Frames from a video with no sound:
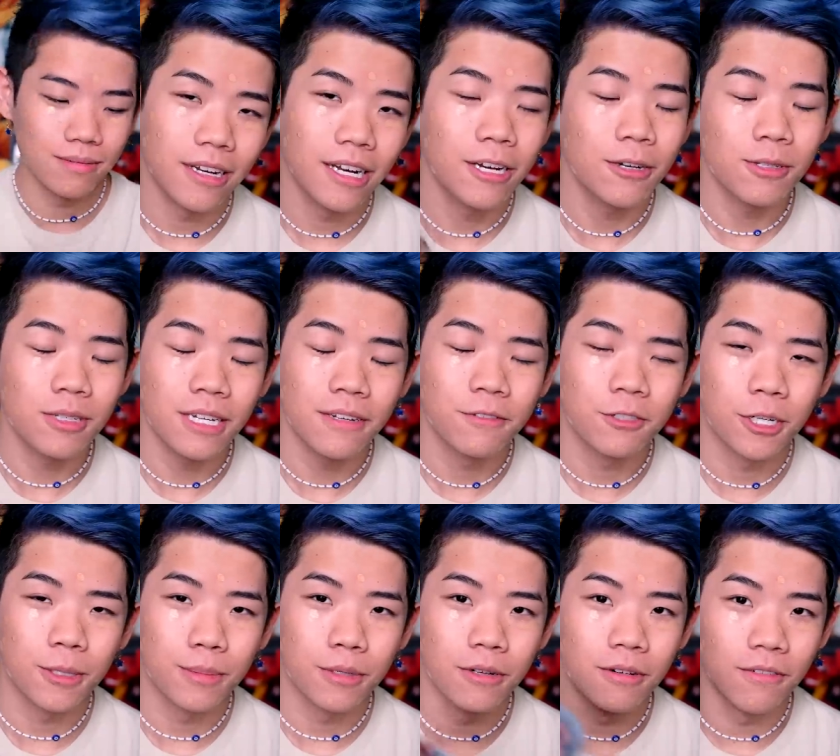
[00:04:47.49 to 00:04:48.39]
And I also have
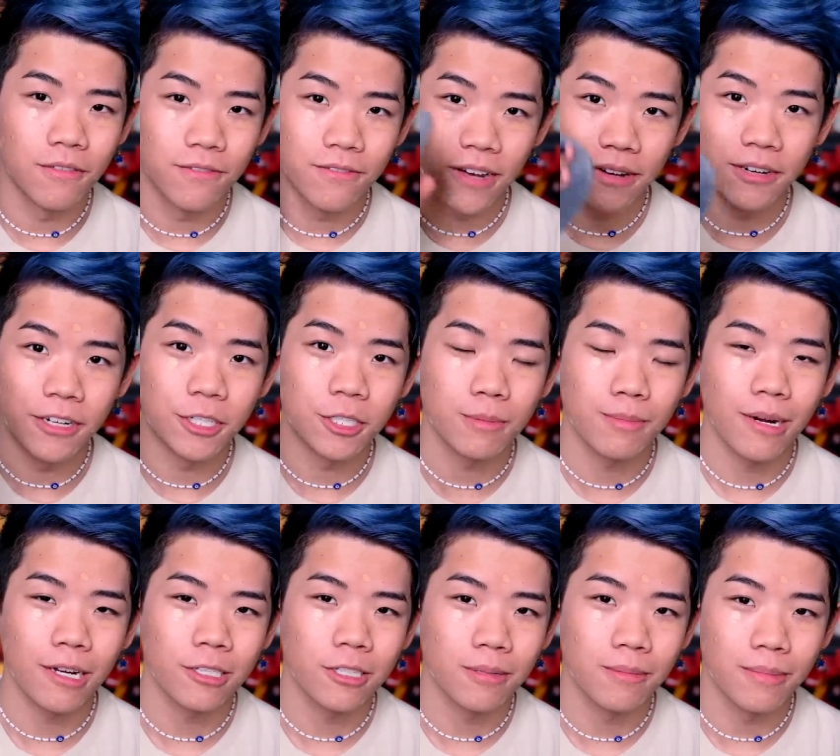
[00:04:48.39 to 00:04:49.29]
trouble foundation
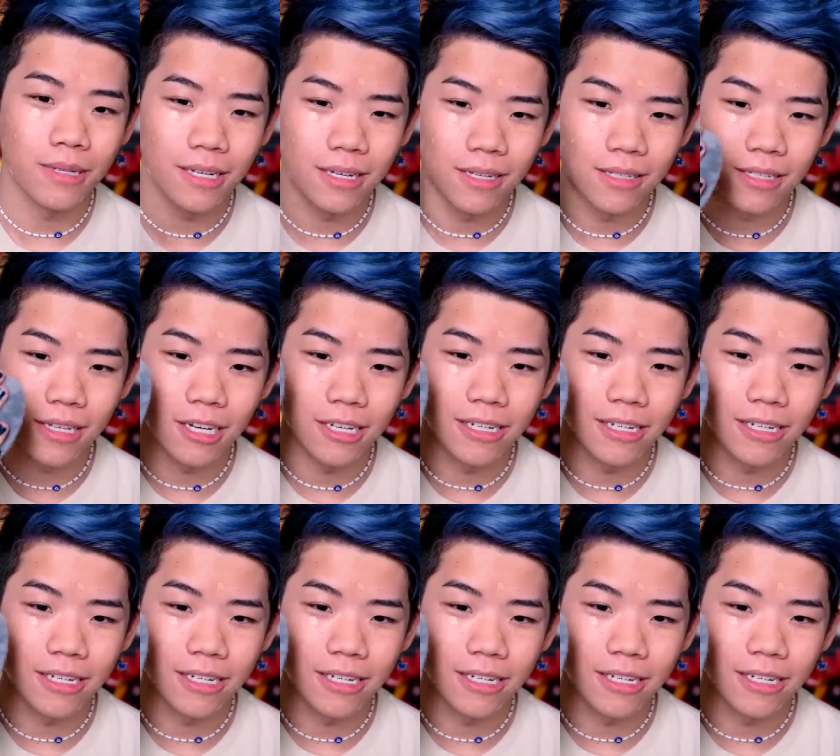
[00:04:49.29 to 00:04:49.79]
matching because